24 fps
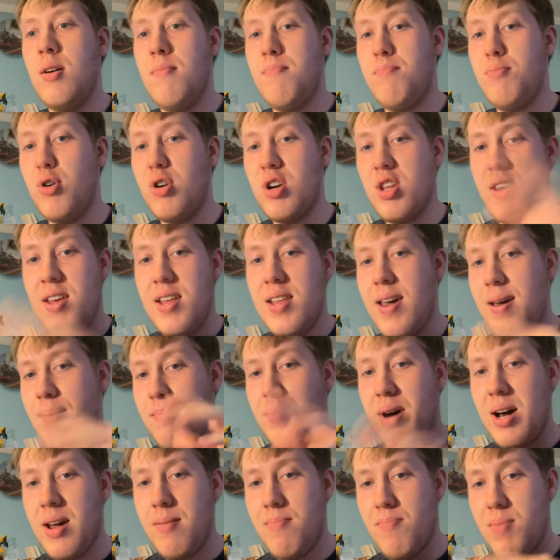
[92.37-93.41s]
but they
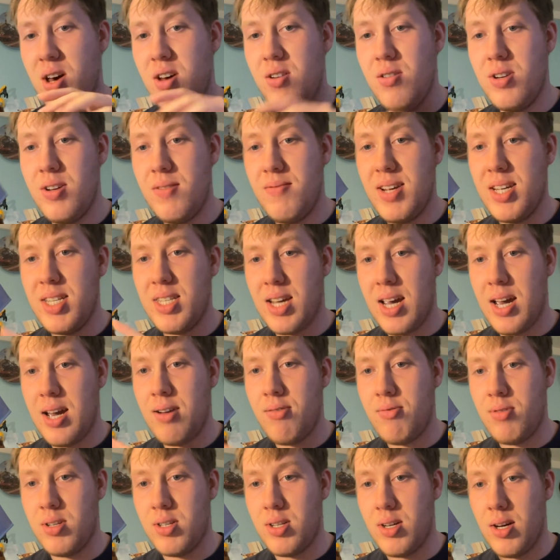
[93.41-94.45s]
might have heard of this
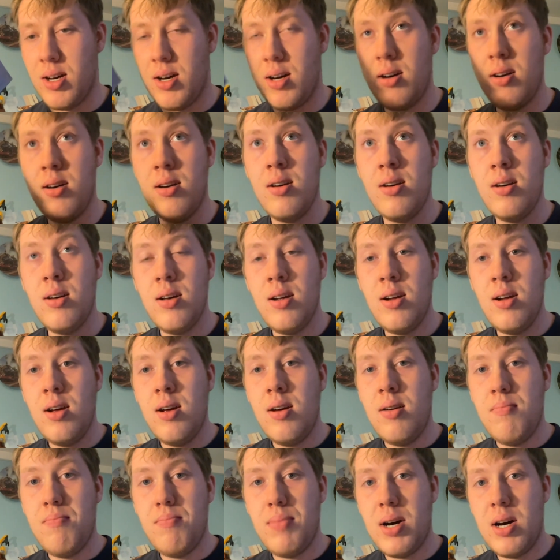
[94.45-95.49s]
character,
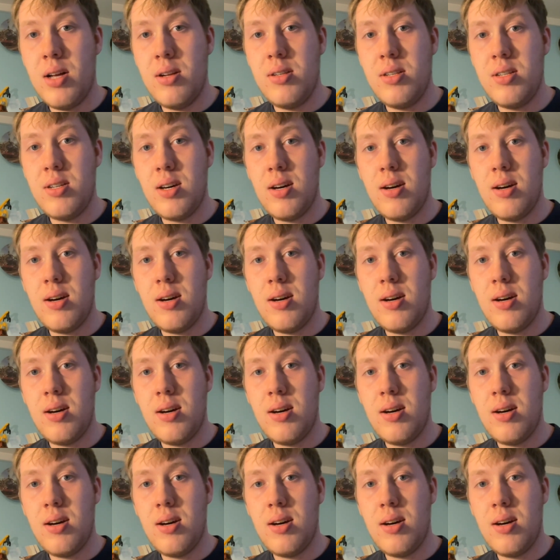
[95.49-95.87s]
but